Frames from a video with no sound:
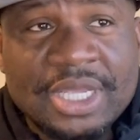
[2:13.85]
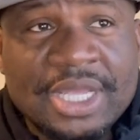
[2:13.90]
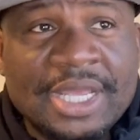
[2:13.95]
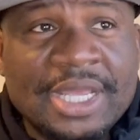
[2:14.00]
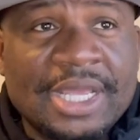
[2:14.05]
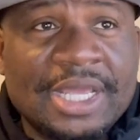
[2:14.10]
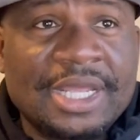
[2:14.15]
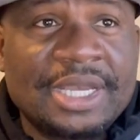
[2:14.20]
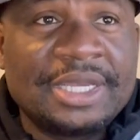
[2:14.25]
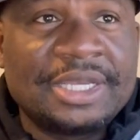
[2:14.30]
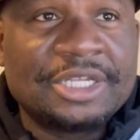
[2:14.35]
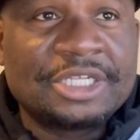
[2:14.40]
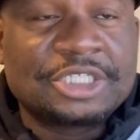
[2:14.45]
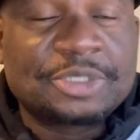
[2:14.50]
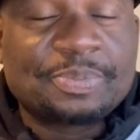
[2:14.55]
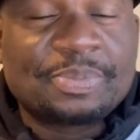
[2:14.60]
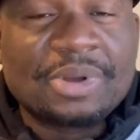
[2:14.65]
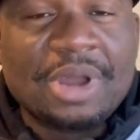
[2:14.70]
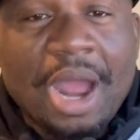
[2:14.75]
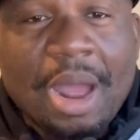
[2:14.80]
And
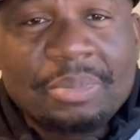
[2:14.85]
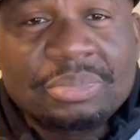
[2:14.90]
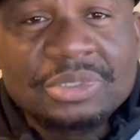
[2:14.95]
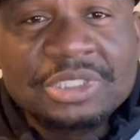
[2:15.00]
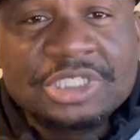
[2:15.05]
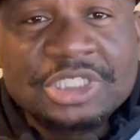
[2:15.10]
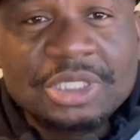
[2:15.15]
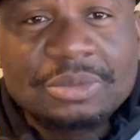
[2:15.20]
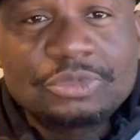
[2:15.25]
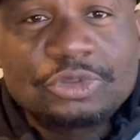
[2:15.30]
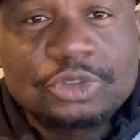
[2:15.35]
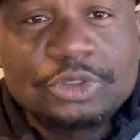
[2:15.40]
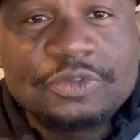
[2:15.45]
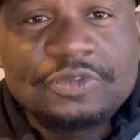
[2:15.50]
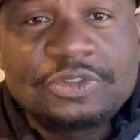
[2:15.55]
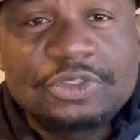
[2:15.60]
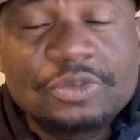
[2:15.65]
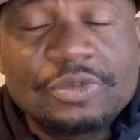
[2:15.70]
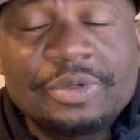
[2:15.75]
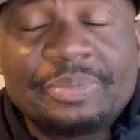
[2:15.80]
there's probably some
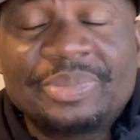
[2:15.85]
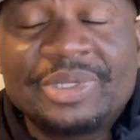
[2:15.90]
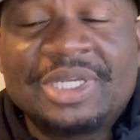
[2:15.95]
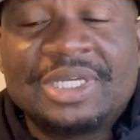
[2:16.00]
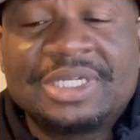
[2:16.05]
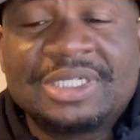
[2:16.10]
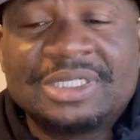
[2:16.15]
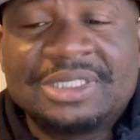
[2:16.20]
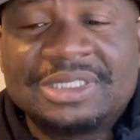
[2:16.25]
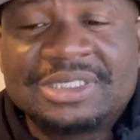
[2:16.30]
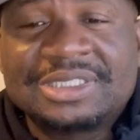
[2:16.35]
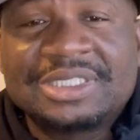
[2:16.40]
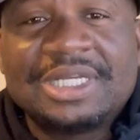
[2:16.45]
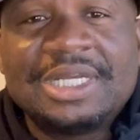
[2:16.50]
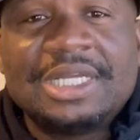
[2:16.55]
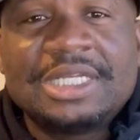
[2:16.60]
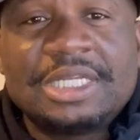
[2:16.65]
truth to it because